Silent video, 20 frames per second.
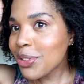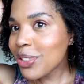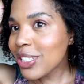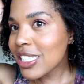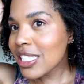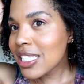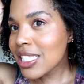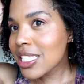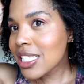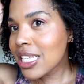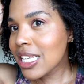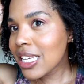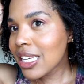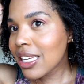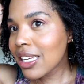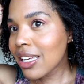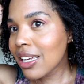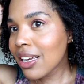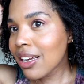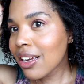can
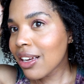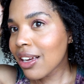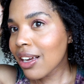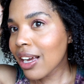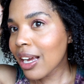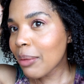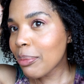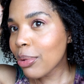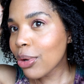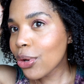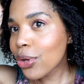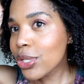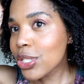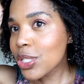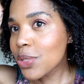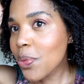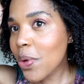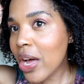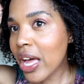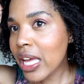see I broke a
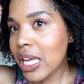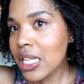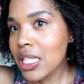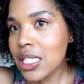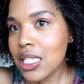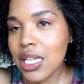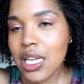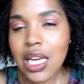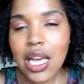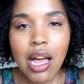sweat,